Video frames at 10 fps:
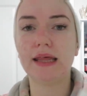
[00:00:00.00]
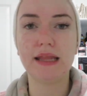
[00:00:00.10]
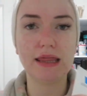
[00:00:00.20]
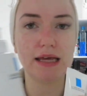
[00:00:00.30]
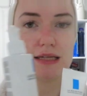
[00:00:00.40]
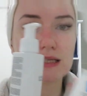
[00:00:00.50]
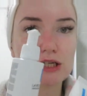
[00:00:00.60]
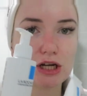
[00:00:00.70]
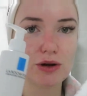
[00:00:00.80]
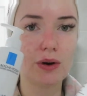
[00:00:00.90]
and then these
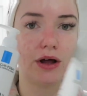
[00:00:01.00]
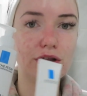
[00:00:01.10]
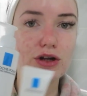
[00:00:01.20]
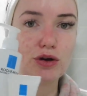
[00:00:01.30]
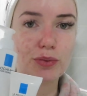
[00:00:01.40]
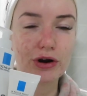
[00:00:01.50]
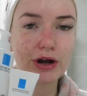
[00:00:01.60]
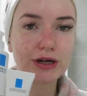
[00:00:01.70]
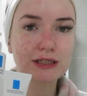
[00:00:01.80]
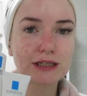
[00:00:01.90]
two are the new
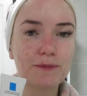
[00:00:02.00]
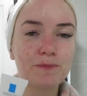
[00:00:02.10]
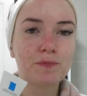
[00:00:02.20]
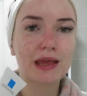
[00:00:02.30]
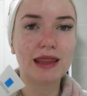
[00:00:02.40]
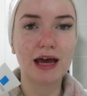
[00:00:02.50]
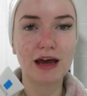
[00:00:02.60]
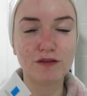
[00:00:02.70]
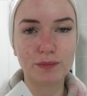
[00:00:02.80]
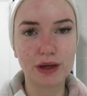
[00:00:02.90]
products that
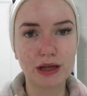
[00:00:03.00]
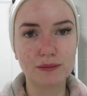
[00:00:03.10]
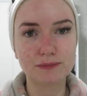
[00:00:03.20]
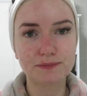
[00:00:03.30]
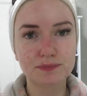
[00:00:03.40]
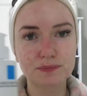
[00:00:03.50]
have been